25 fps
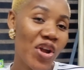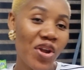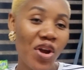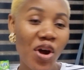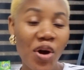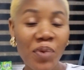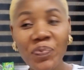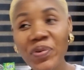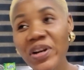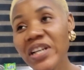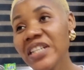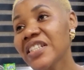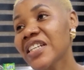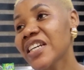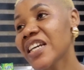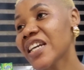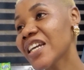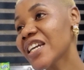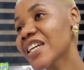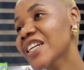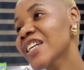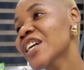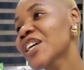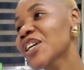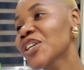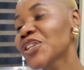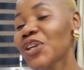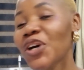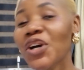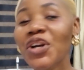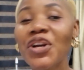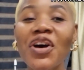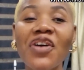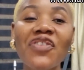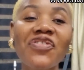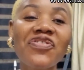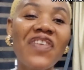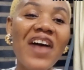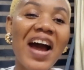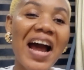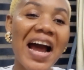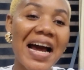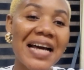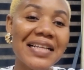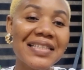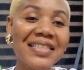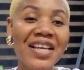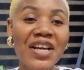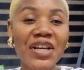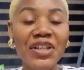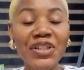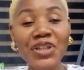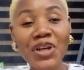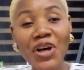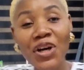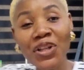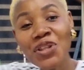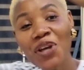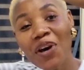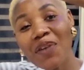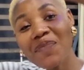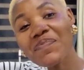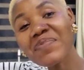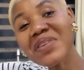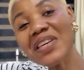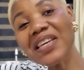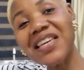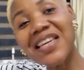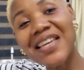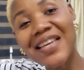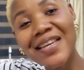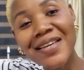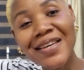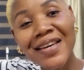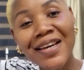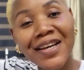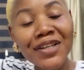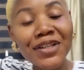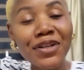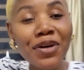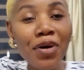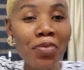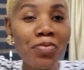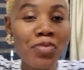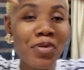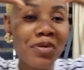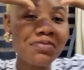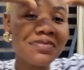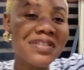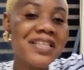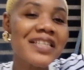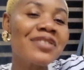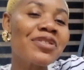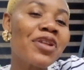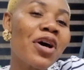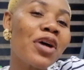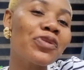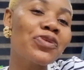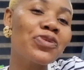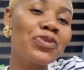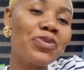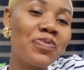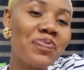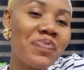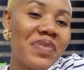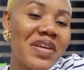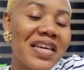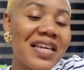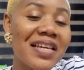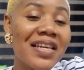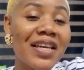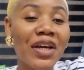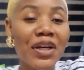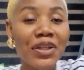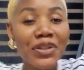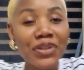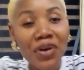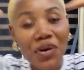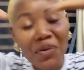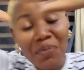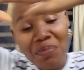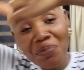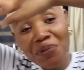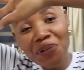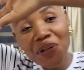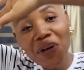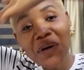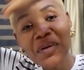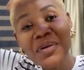you're preaching, you're not fat, you're not big, your boobs is not too big, your